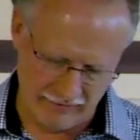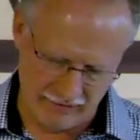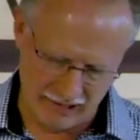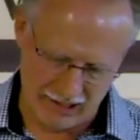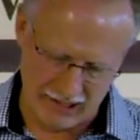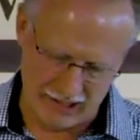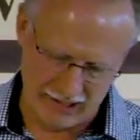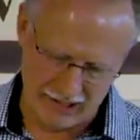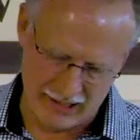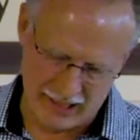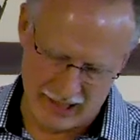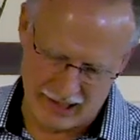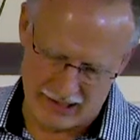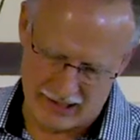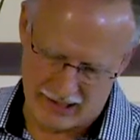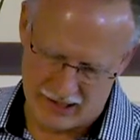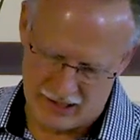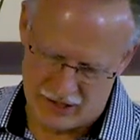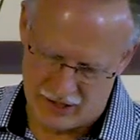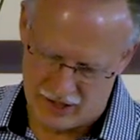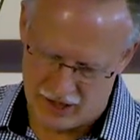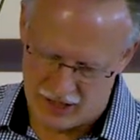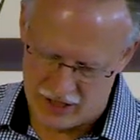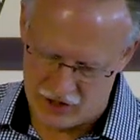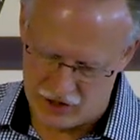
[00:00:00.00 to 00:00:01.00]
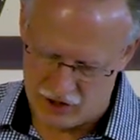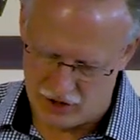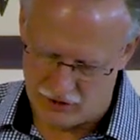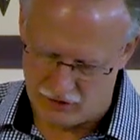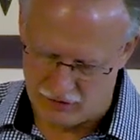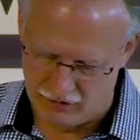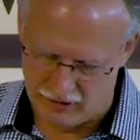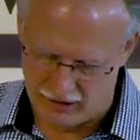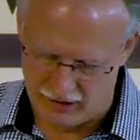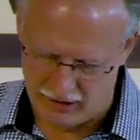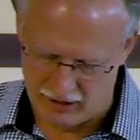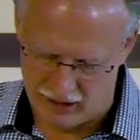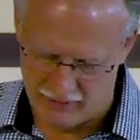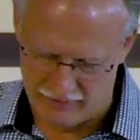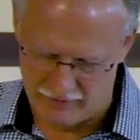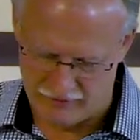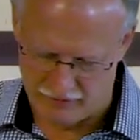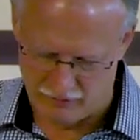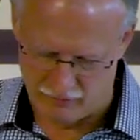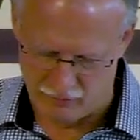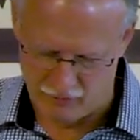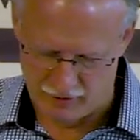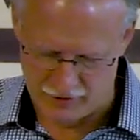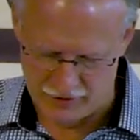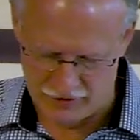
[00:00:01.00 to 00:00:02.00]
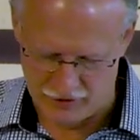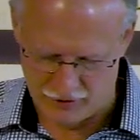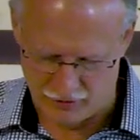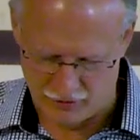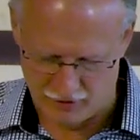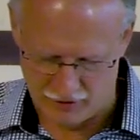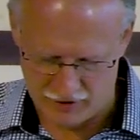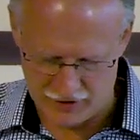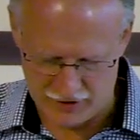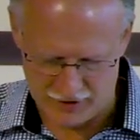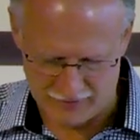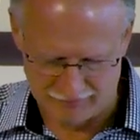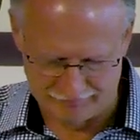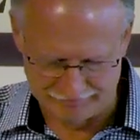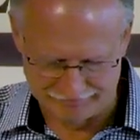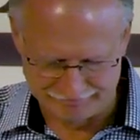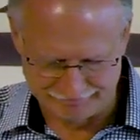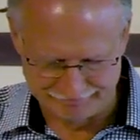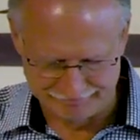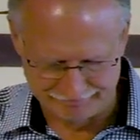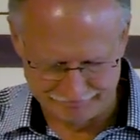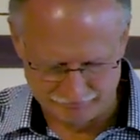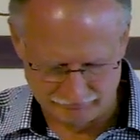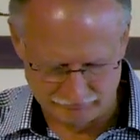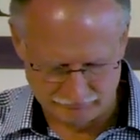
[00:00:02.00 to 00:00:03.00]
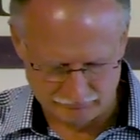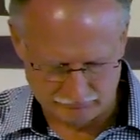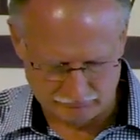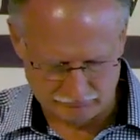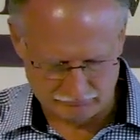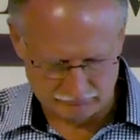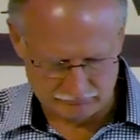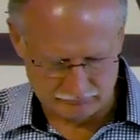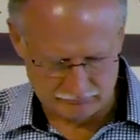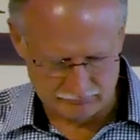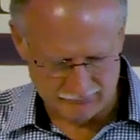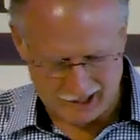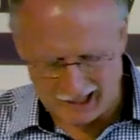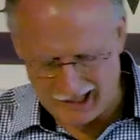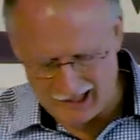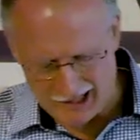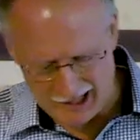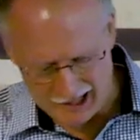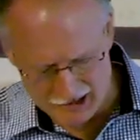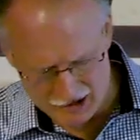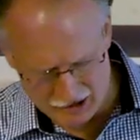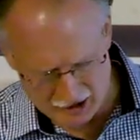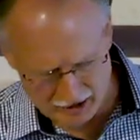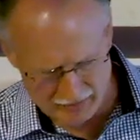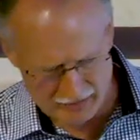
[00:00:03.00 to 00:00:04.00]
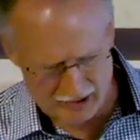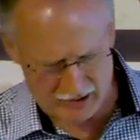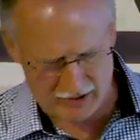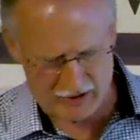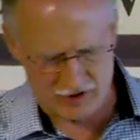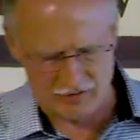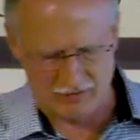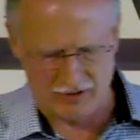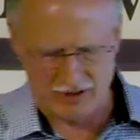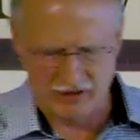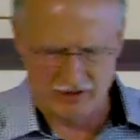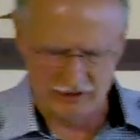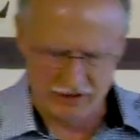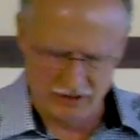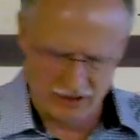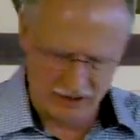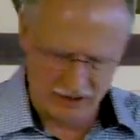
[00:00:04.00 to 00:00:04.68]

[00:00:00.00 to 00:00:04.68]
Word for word: of lying accusation only comes from one source. But I like Psalm 120,